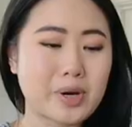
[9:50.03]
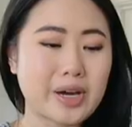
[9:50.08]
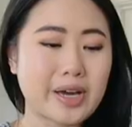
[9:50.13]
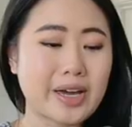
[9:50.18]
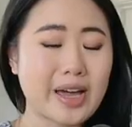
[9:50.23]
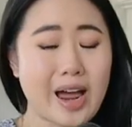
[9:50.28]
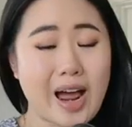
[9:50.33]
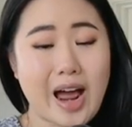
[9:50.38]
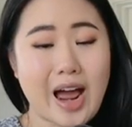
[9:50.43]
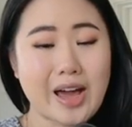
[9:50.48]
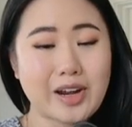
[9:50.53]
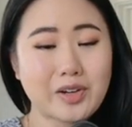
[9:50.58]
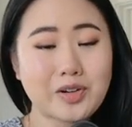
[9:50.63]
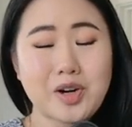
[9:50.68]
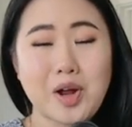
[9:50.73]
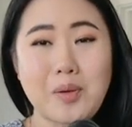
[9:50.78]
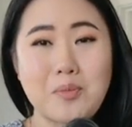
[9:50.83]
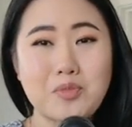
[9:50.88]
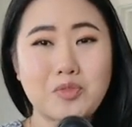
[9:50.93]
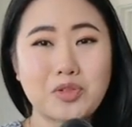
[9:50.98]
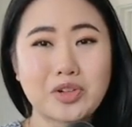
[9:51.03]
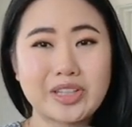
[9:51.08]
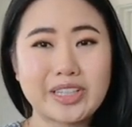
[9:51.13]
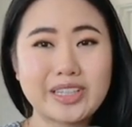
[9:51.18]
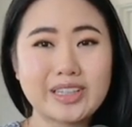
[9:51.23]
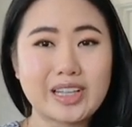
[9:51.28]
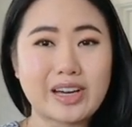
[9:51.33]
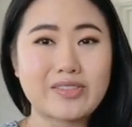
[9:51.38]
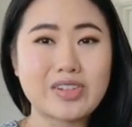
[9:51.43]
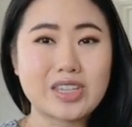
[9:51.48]
but I don't know, I'm
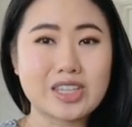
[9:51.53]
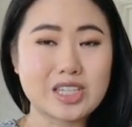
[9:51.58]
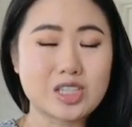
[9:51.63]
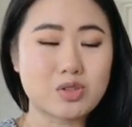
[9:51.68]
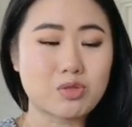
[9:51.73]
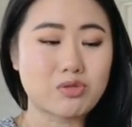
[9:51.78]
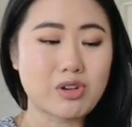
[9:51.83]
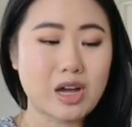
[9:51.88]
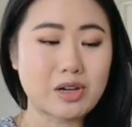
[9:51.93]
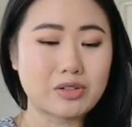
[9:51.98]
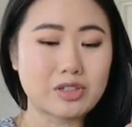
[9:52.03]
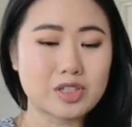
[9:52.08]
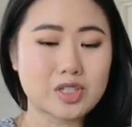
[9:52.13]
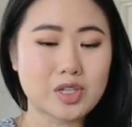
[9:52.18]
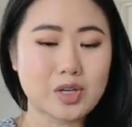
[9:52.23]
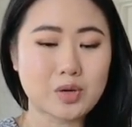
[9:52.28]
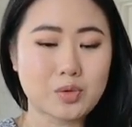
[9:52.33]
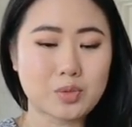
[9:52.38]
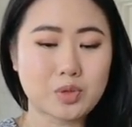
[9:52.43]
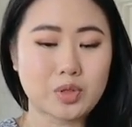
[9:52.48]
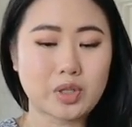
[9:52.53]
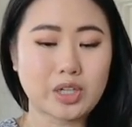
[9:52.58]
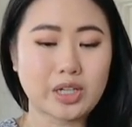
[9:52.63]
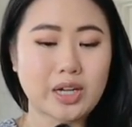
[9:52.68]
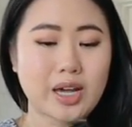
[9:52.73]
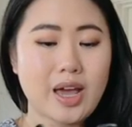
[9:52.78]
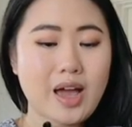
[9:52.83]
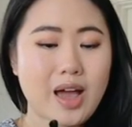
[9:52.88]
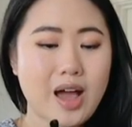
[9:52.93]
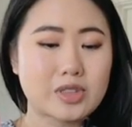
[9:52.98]
really loving this rounded toe
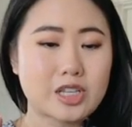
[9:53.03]
bootie.